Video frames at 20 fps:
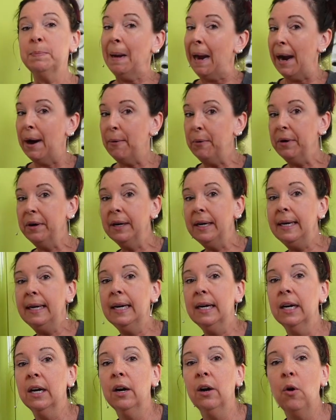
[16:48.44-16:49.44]
power
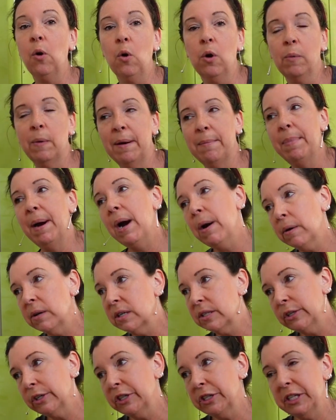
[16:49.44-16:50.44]
here, or we have power
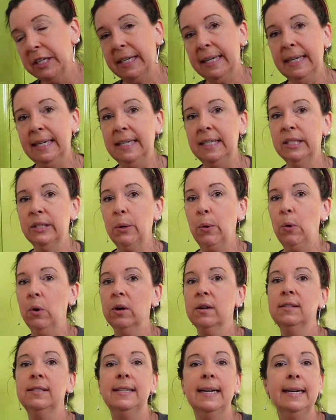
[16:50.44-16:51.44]
surges
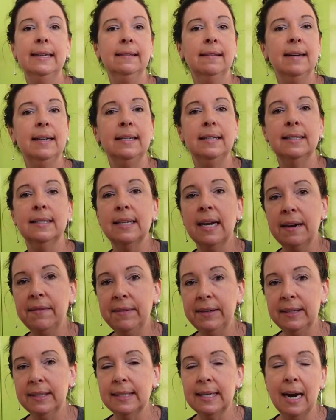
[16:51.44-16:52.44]
or daylight
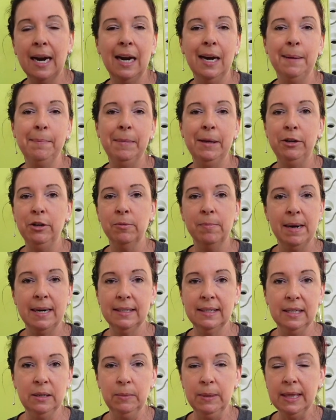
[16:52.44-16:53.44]
savings time, then you're
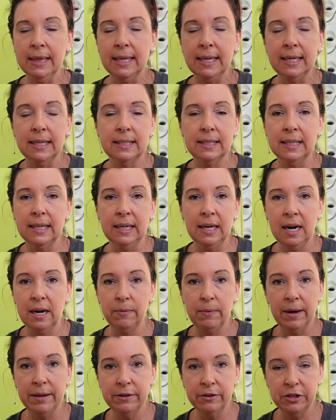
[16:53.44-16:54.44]
messing with this, and I'd
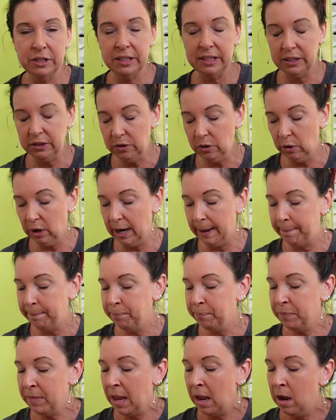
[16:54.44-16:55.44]
rather just ignore it.
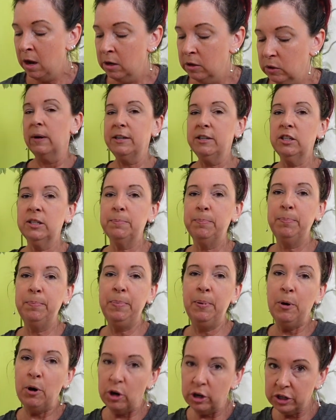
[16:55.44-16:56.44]
So I just
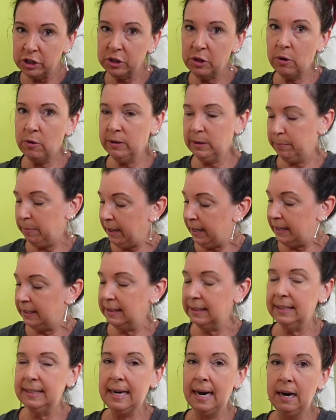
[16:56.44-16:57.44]
push those
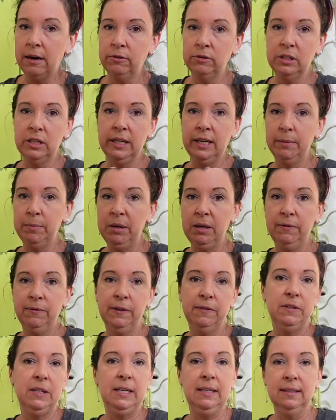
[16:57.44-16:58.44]
pins down to give me
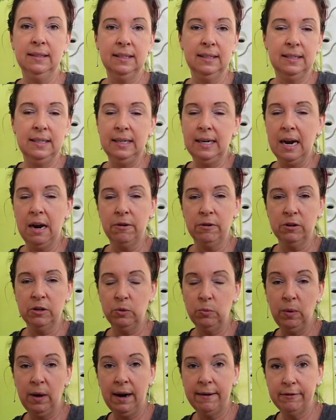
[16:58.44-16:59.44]
15, 16
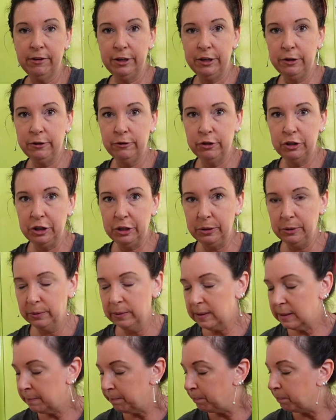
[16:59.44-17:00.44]
hours, whatever you
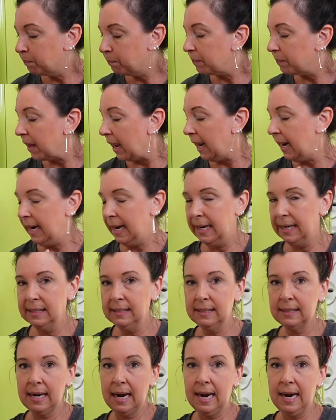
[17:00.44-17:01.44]
choose,
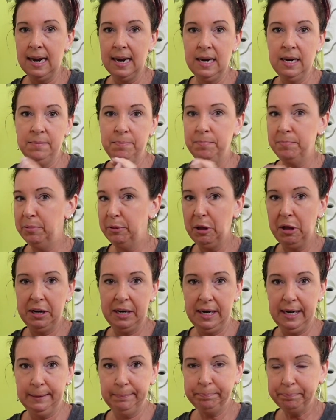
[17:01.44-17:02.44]
and I plug
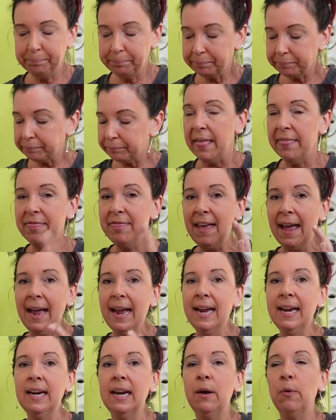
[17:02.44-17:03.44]
it in.
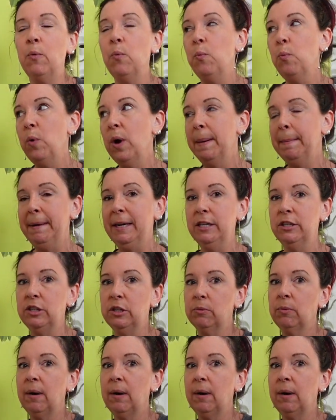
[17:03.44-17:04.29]
Then what I'm gonna do